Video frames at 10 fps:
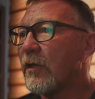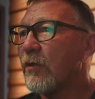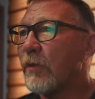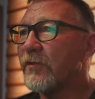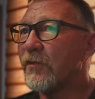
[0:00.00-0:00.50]

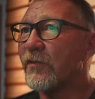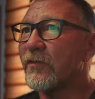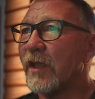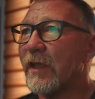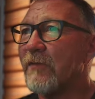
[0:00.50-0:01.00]
which
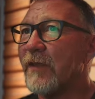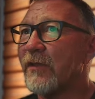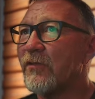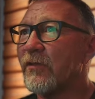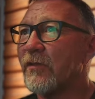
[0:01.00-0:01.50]
is kind of
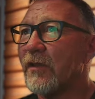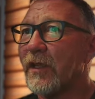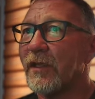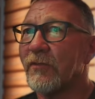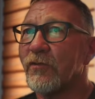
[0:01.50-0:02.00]

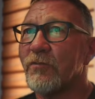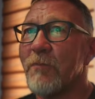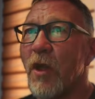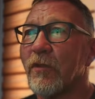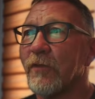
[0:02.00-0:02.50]
a
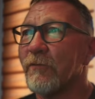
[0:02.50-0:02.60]
smaller